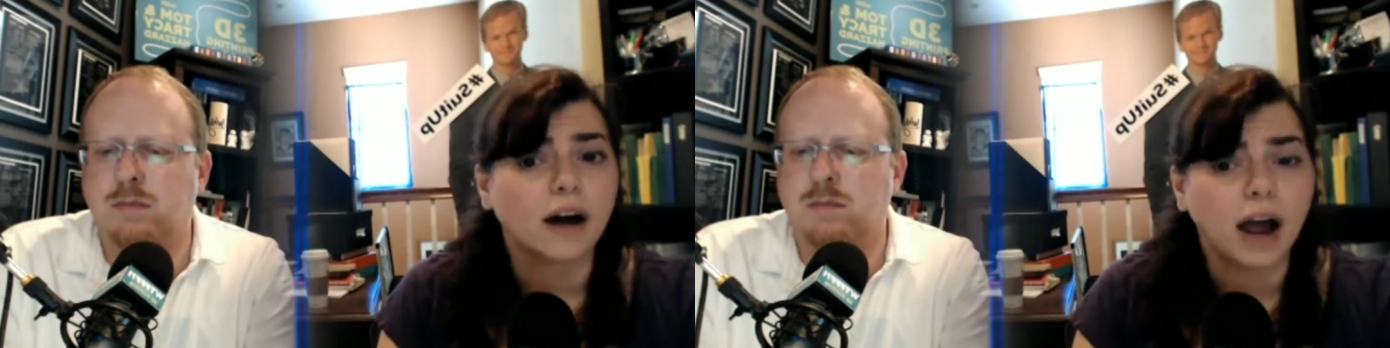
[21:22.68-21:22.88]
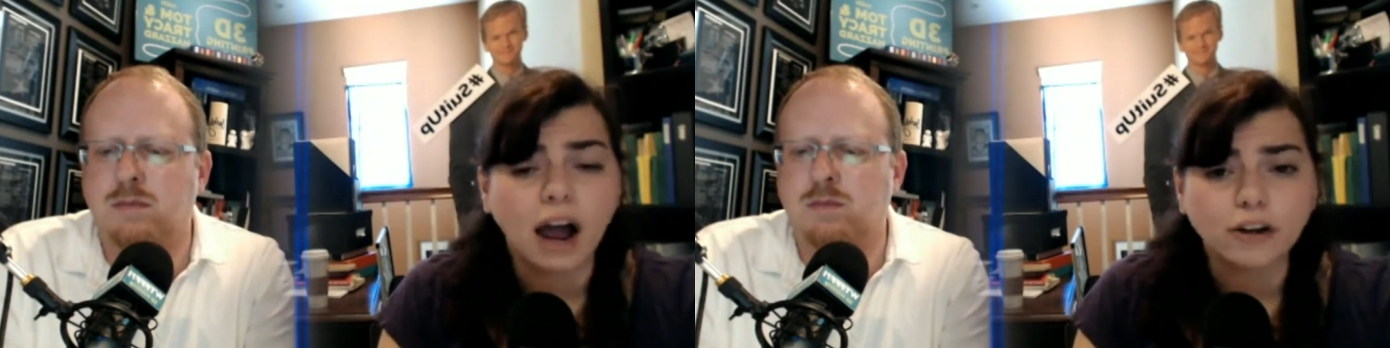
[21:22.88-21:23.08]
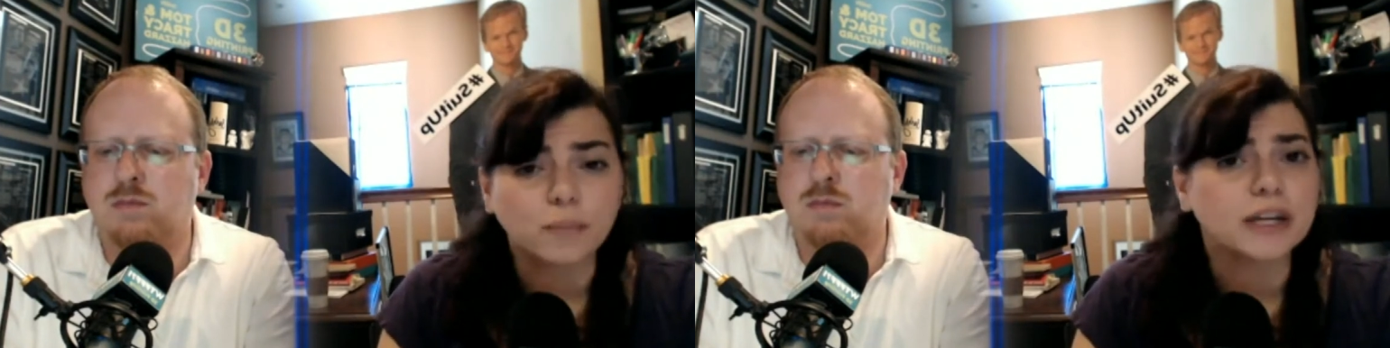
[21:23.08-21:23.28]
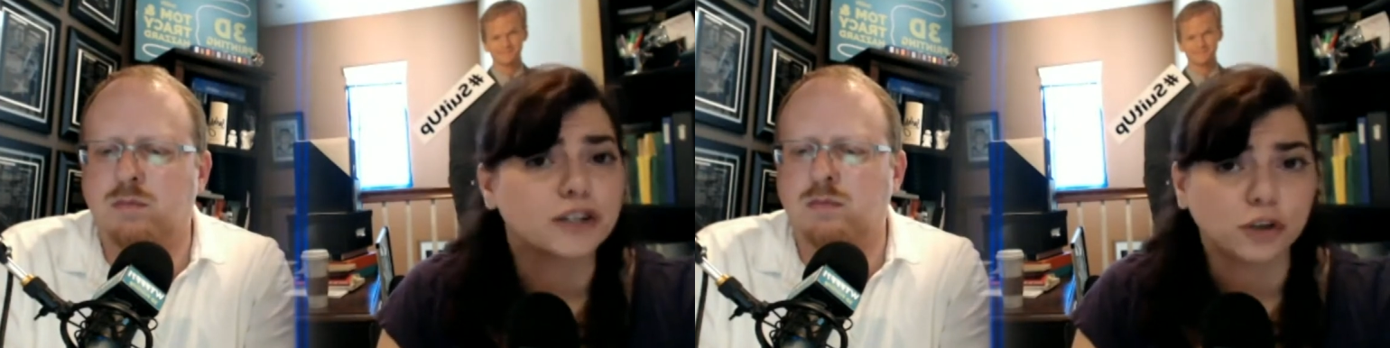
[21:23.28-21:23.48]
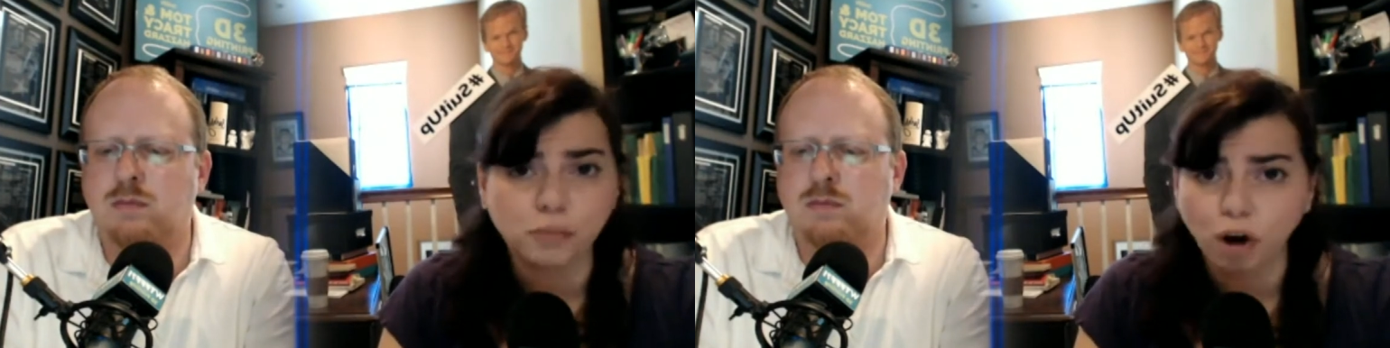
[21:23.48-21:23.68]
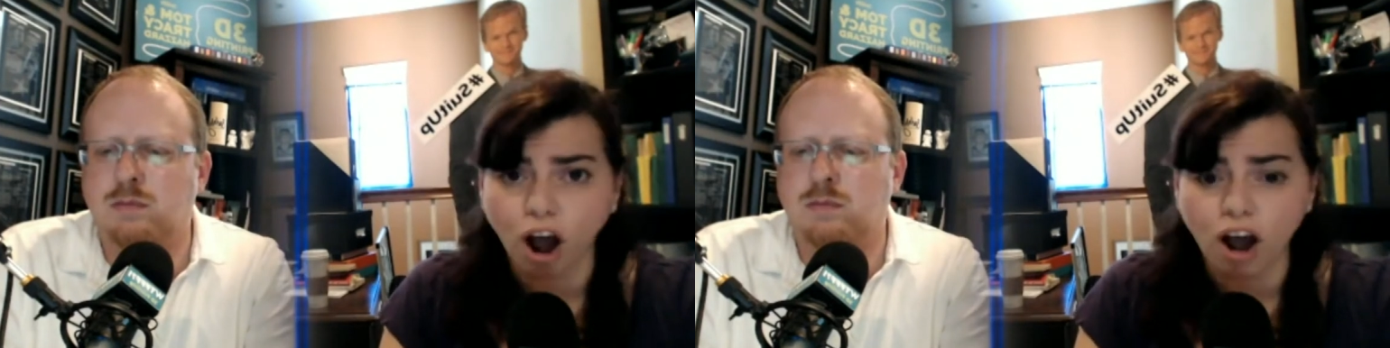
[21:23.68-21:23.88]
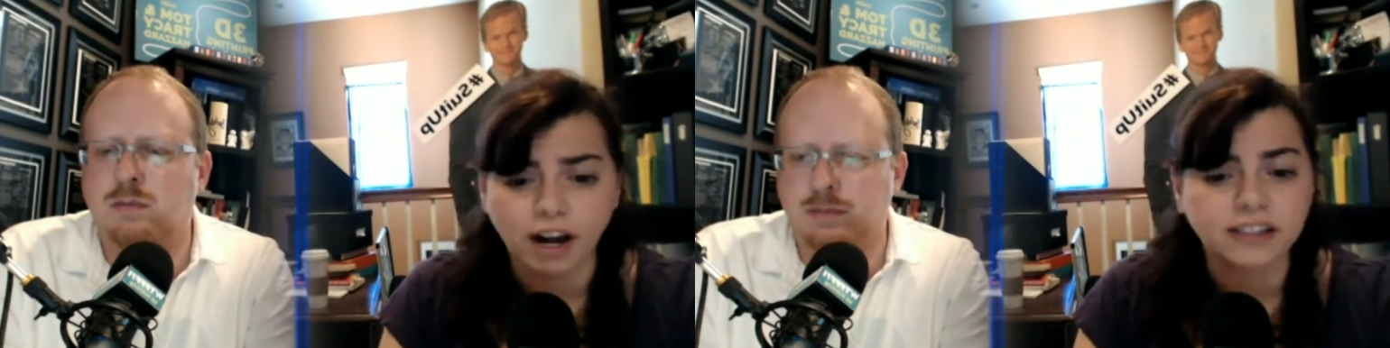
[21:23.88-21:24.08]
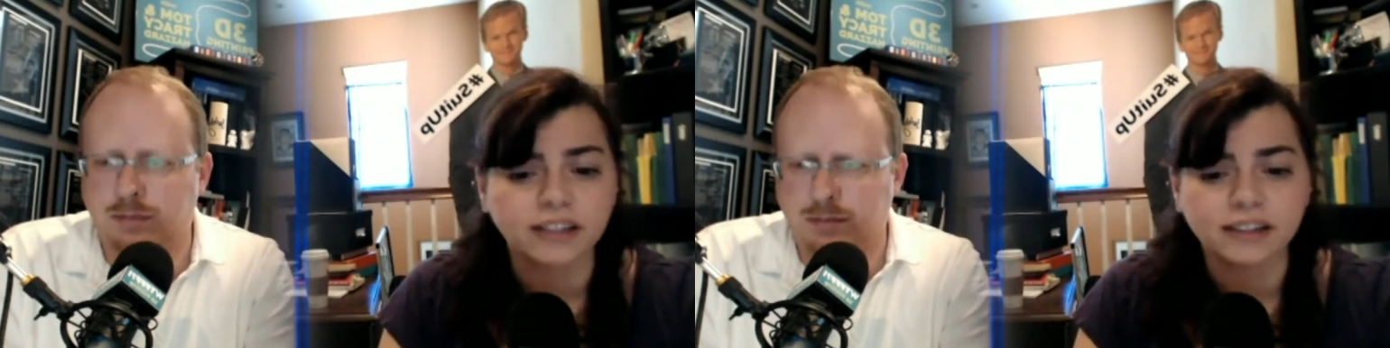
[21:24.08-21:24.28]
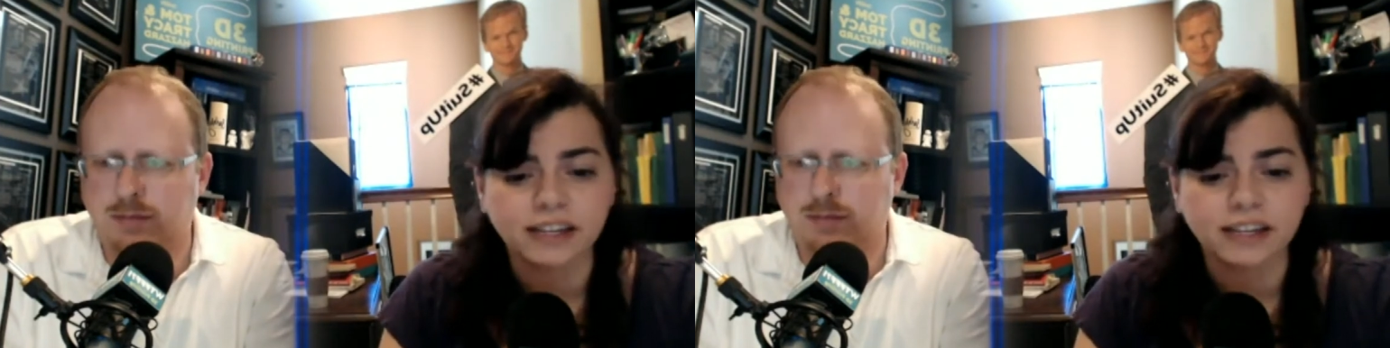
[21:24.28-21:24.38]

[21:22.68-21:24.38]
Speaker 1: how you pitch your product and things